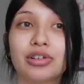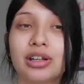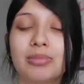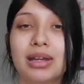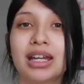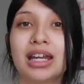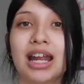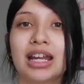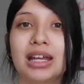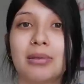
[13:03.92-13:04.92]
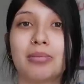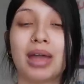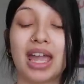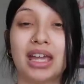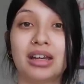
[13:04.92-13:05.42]
really been in any
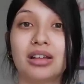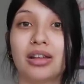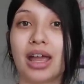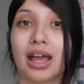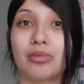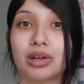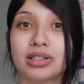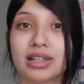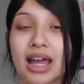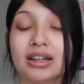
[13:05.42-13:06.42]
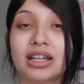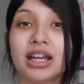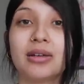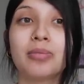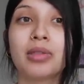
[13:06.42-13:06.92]
pain like I was that
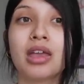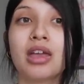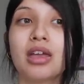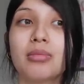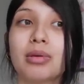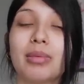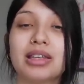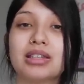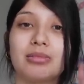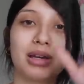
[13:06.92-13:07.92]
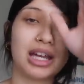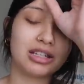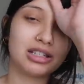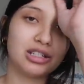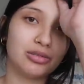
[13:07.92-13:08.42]
day, but my stomach
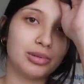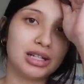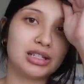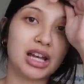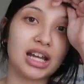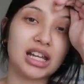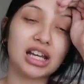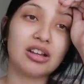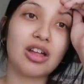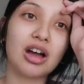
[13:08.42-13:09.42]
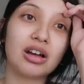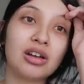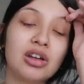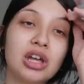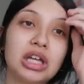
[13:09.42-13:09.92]
has still been tightening a lot.
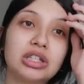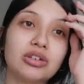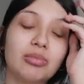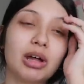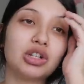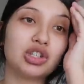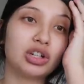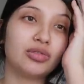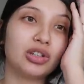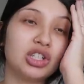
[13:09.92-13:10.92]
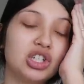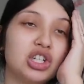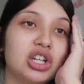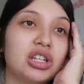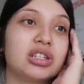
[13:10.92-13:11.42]
So I'm not sure if it's
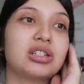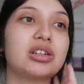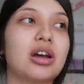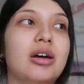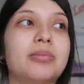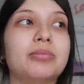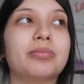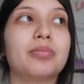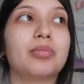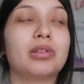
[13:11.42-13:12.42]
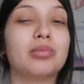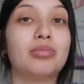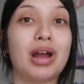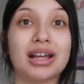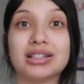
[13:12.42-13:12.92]
just um,
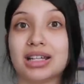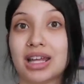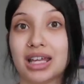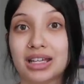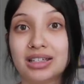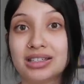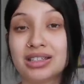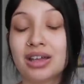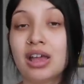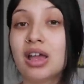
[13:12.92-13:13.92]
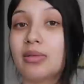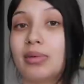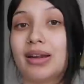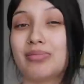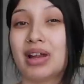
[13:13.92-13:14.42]
Braxton Hicks,
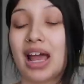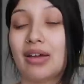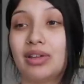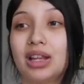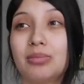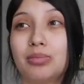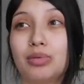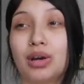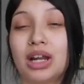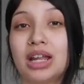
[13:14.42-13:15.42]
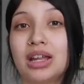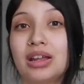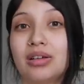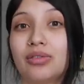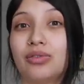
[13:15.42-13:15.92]
but I've been having them
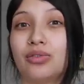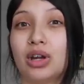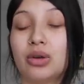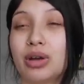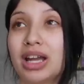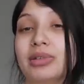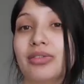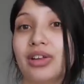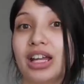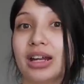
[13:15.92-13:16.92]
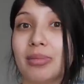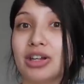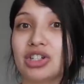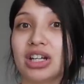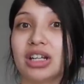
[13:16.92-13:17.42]
pretty frequent. Definitely going to
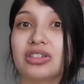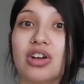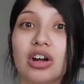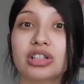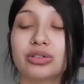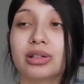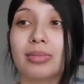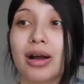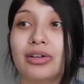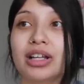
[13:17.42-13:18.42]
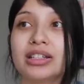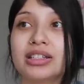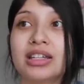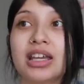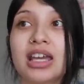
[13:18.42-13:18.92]
mention it, talk to her about it,